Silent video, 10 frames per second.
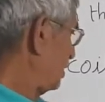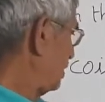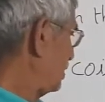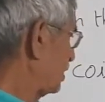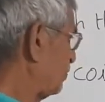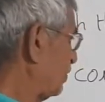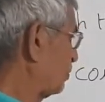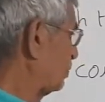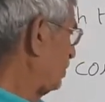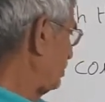is
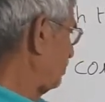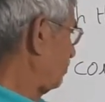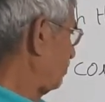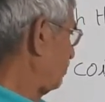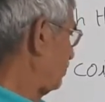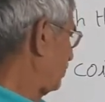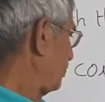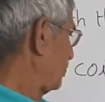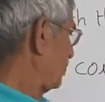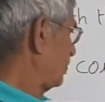equal to the
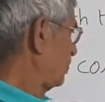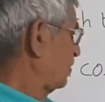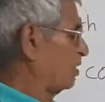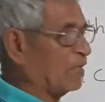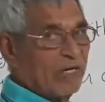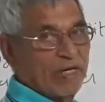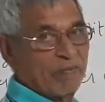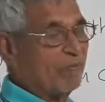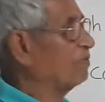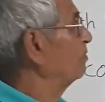M.